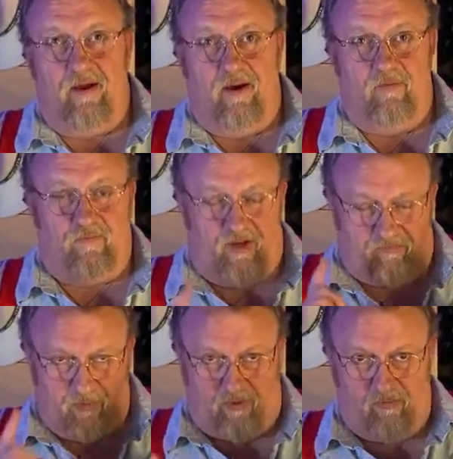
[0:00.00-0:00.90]
On
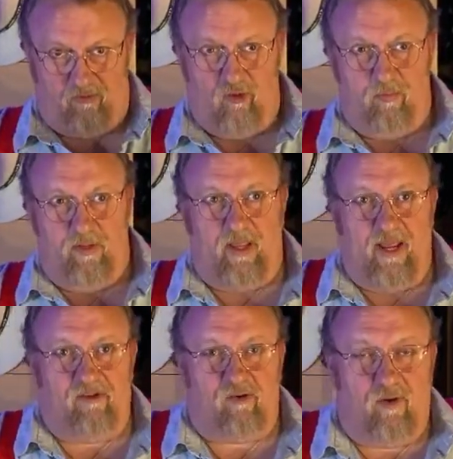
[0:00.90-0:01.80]
Facebook. Shoot me the
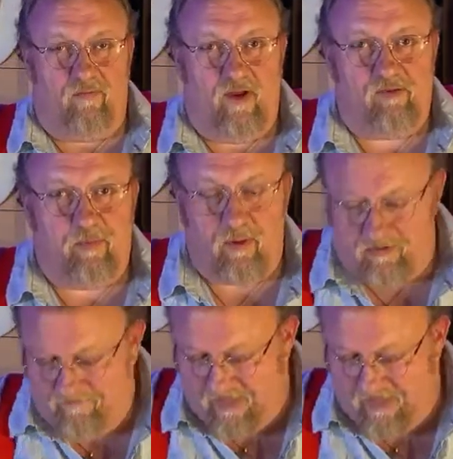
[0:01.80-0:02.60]
answer on Facebook,